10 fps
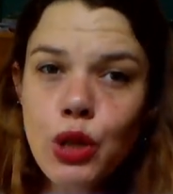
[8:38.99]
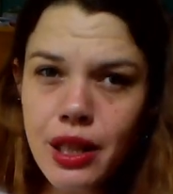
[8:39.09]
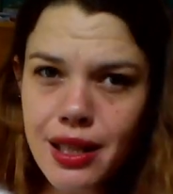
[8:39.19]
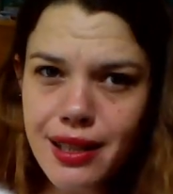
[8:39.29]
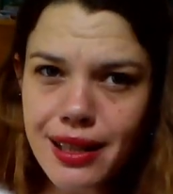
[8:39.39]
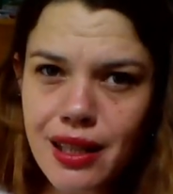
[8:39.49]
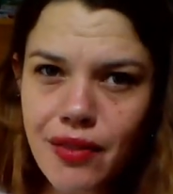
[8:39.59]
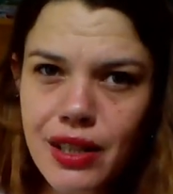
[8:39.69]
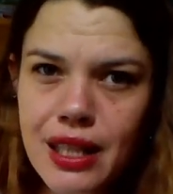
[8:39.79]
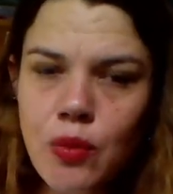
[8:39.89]
in this
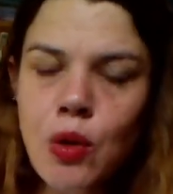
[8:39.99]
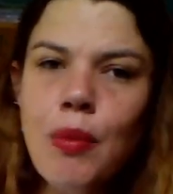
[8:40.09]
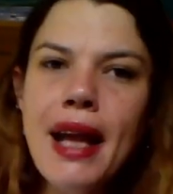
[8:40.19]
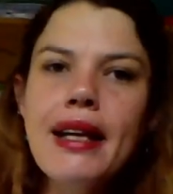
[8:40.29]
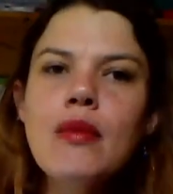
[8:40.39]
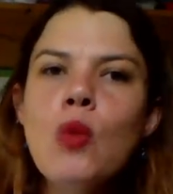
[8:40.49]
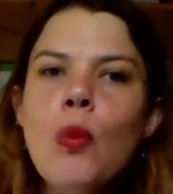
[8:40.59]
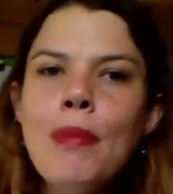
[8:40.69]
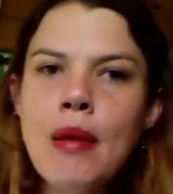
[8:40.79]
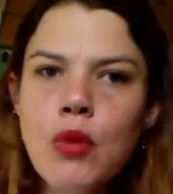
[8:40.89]
activity will make it more
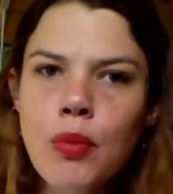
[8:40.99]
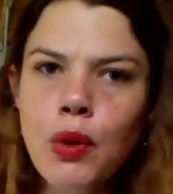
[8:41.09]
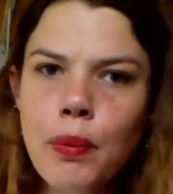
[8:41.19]
memorable,